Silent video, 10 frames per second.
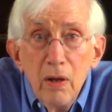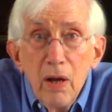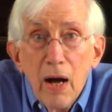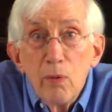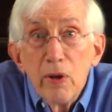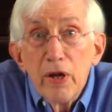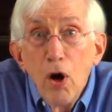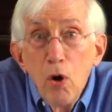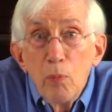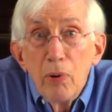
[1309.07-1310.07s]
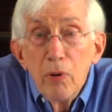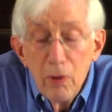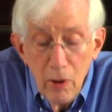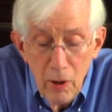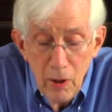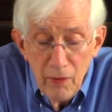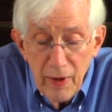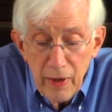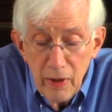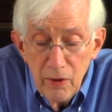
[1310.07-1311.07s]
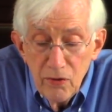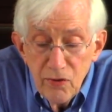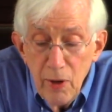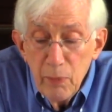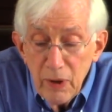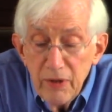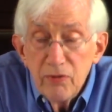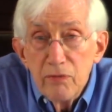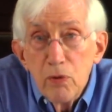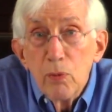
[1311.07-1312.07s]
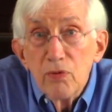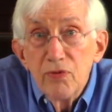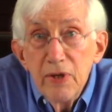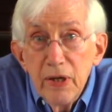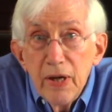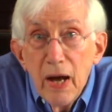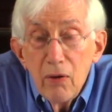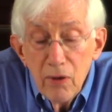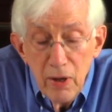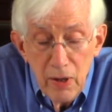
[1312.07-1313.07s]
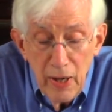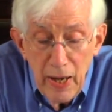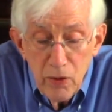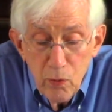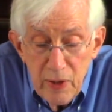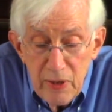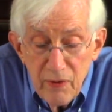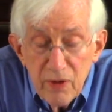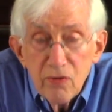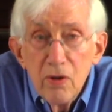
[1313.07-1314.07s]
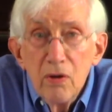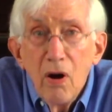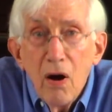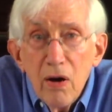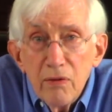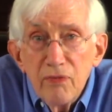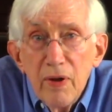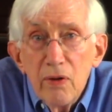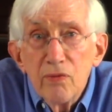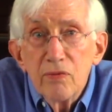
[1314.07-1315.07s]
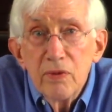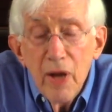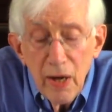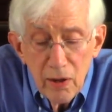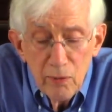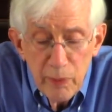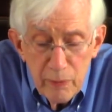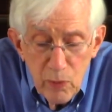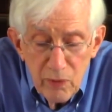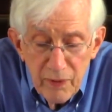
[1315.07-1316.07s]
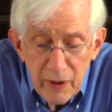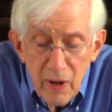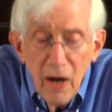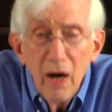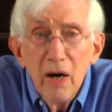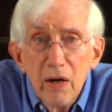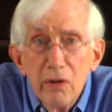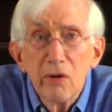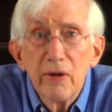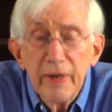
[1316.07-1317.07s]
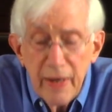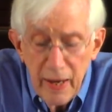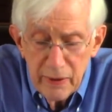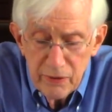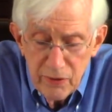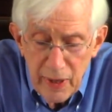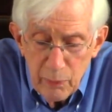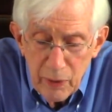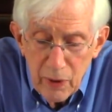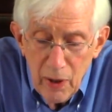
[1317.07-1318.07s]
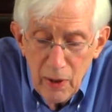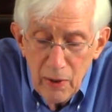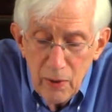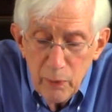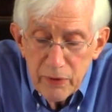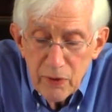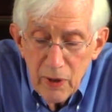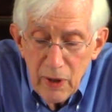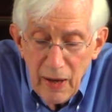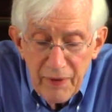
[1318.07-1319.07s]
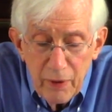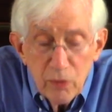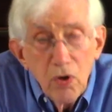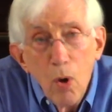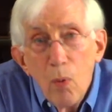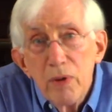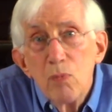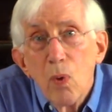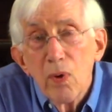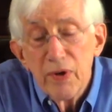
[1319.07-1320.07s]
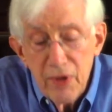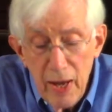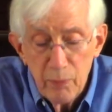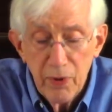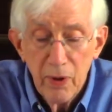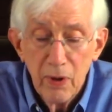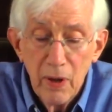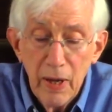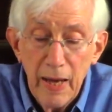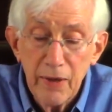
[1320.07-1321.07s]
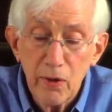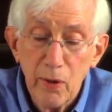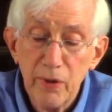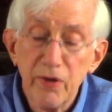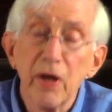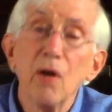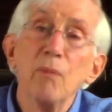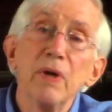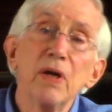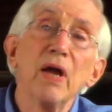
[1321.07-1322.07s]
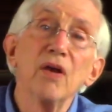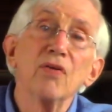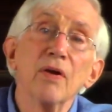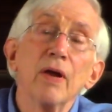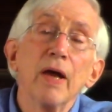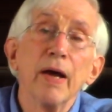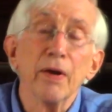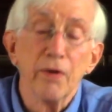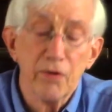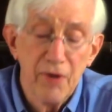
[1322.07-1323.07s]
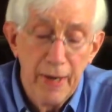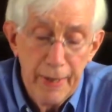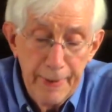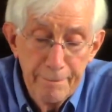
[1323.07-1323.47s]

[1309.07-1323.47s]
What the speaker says: I really hope that at least of you will seek it out and read this heartfelt, terribly moving, utterly candid statement, which I think was one more attempt at encouraging mediation and understanding.